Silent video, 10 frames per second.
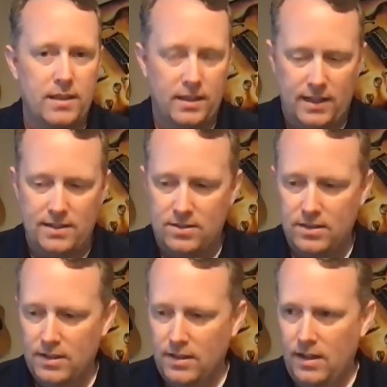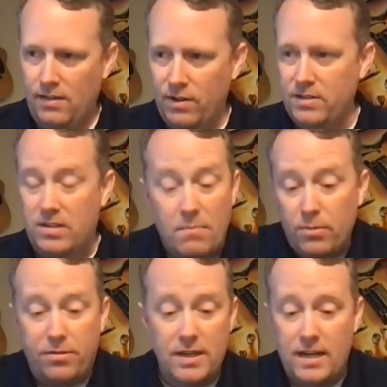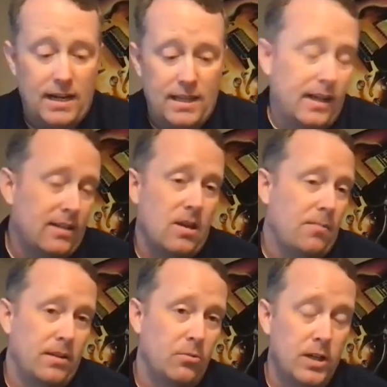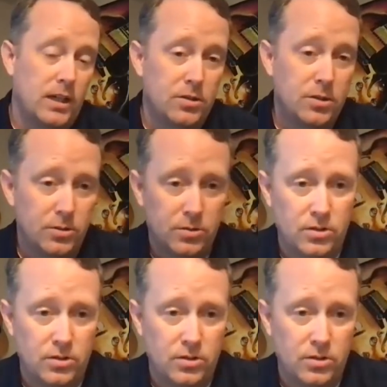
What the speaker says: I think that's a very simple thing, and I think it's something that we can do.